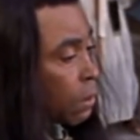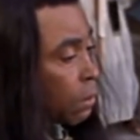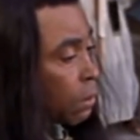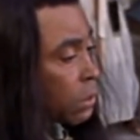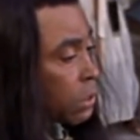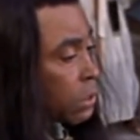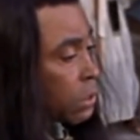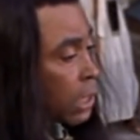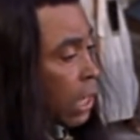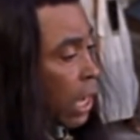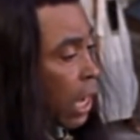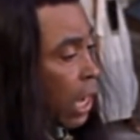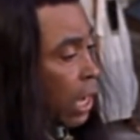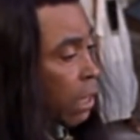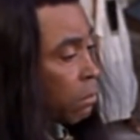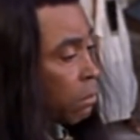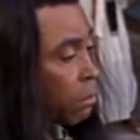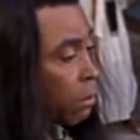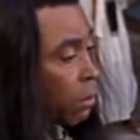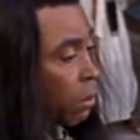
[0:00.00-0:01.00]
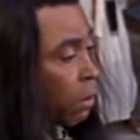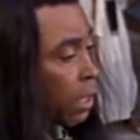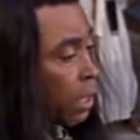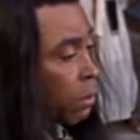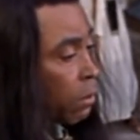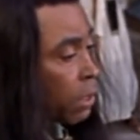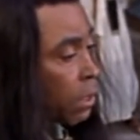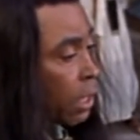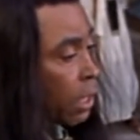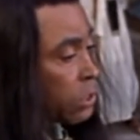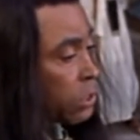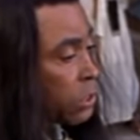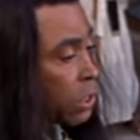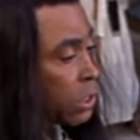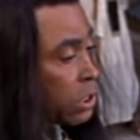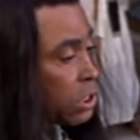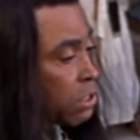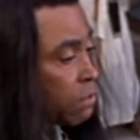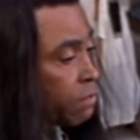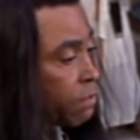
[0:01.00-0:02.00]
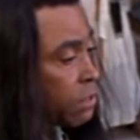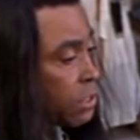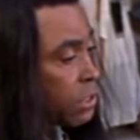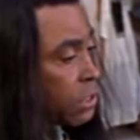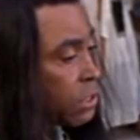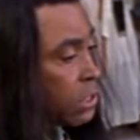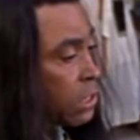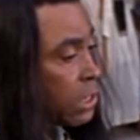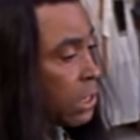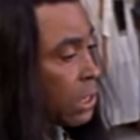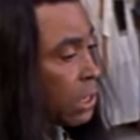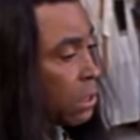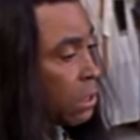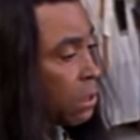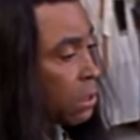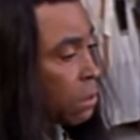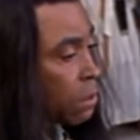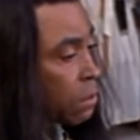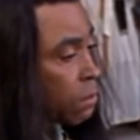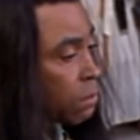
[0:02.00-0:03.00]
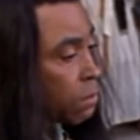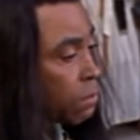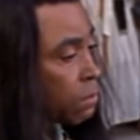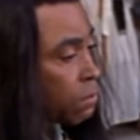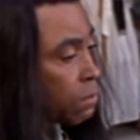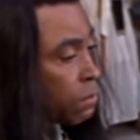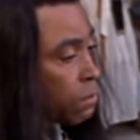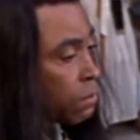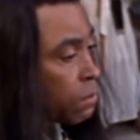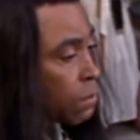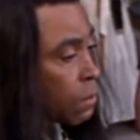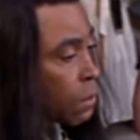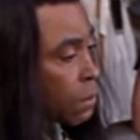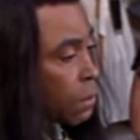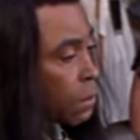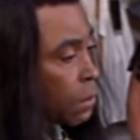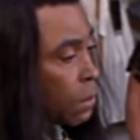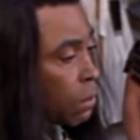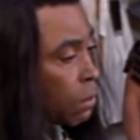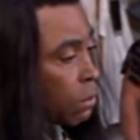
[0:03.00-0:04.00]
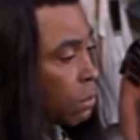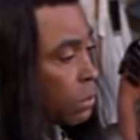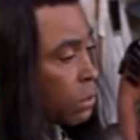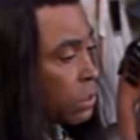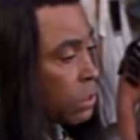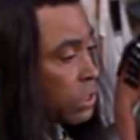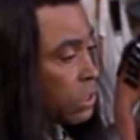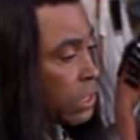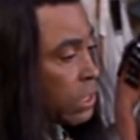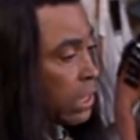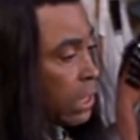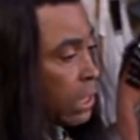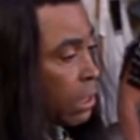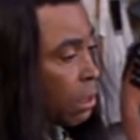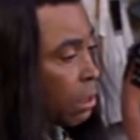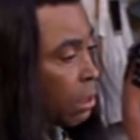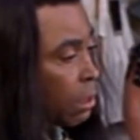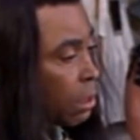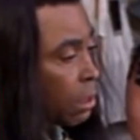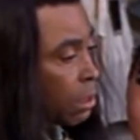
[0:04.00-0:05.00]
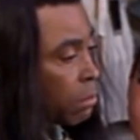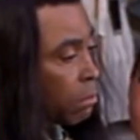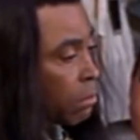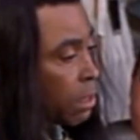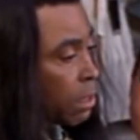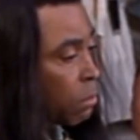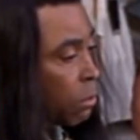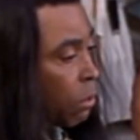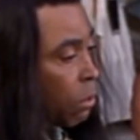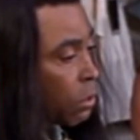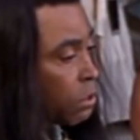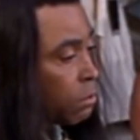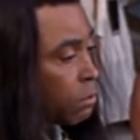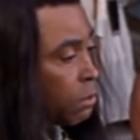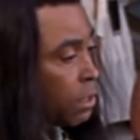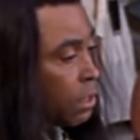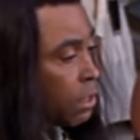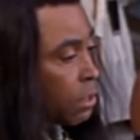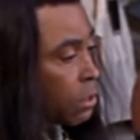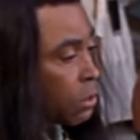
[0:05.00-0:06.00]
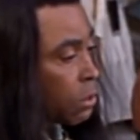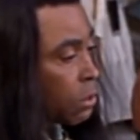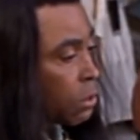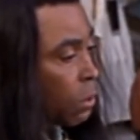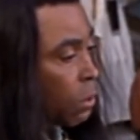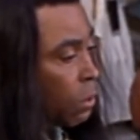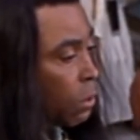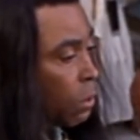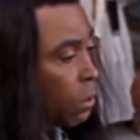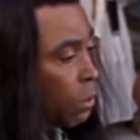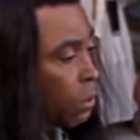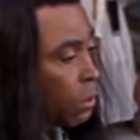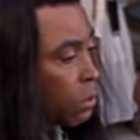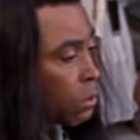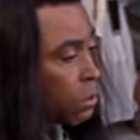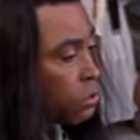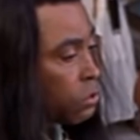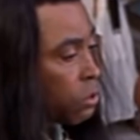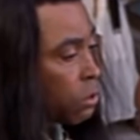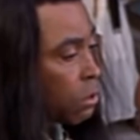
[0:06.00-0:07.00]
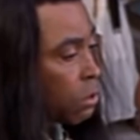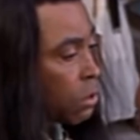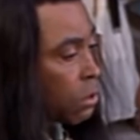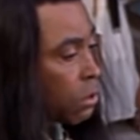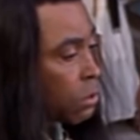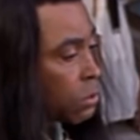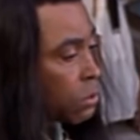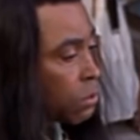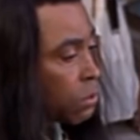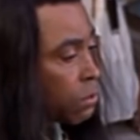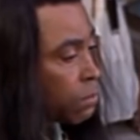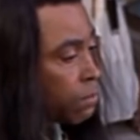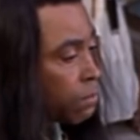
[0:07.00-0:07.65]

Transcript: There was a time, boy, when I searched for steel. And steel meant more to me than gold or jewels.